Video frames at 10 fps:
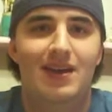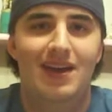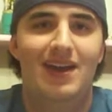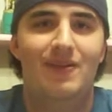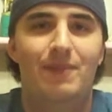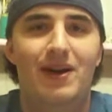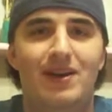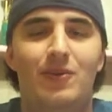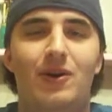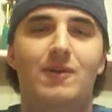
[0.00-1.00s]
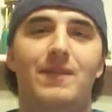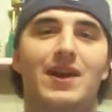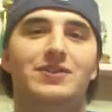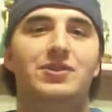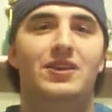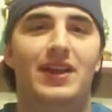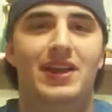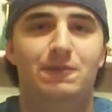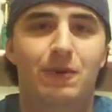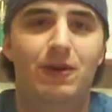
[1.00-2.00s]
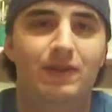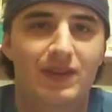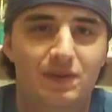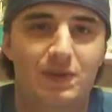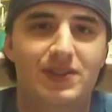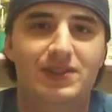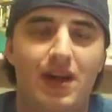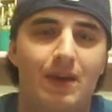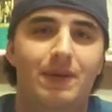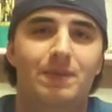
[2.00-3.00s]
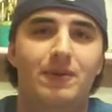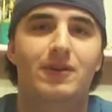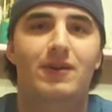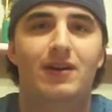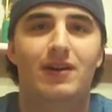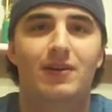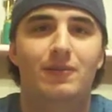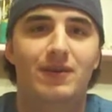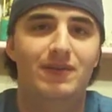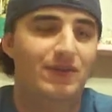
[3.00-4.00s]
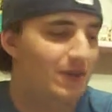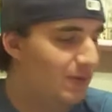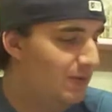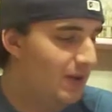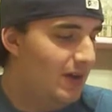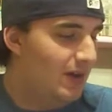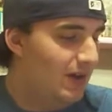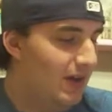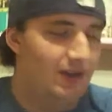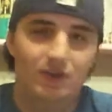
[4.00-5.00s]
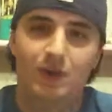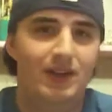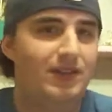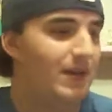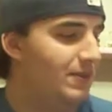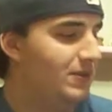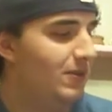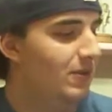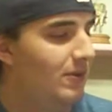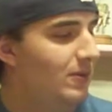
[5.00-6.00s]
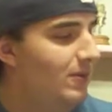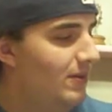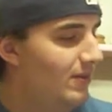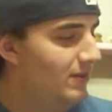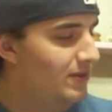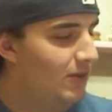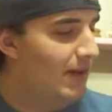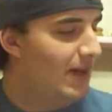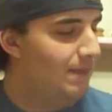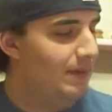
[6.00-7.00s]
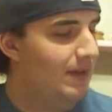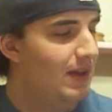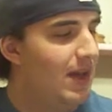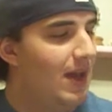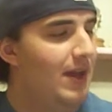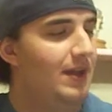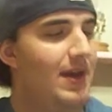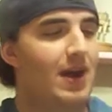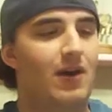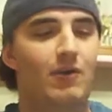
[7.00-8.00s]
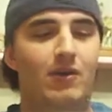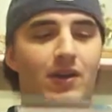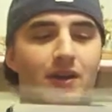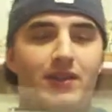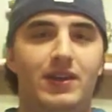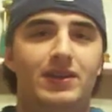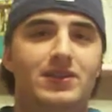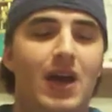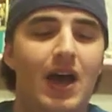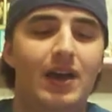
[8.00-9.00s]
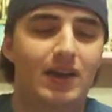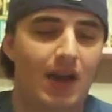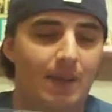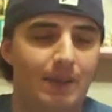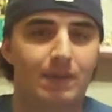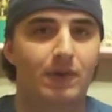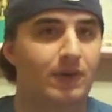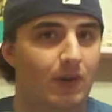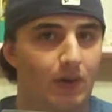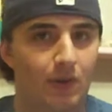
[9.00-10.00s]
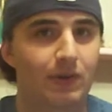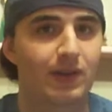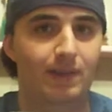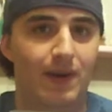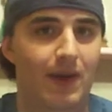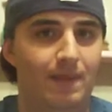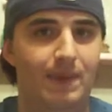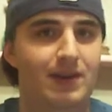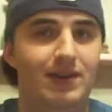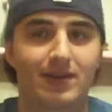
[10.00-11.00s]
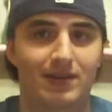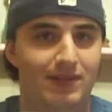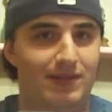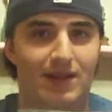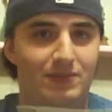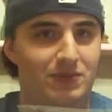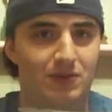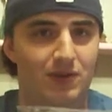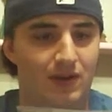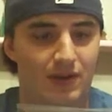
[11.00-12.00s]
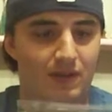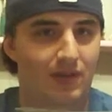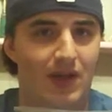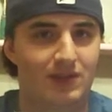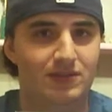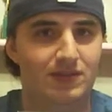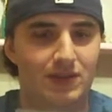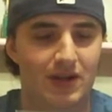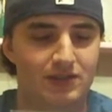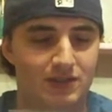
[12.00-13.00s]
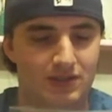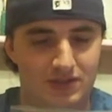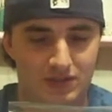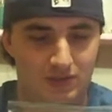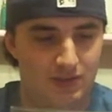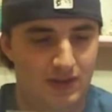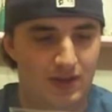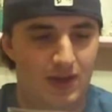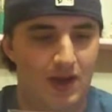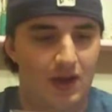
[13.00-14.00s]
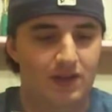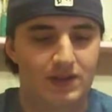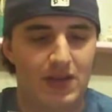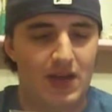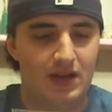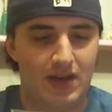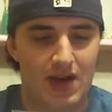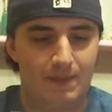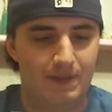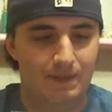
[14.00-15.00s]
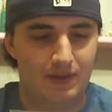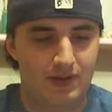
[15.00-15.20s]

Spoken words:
Hey everybody, welcome back to the last part of this week's comic book review, 20th episode, so happy. And now, the tie-in comic book, only in my opinion, I'm sure lots of you guys are going to disagree, the tie-in comic book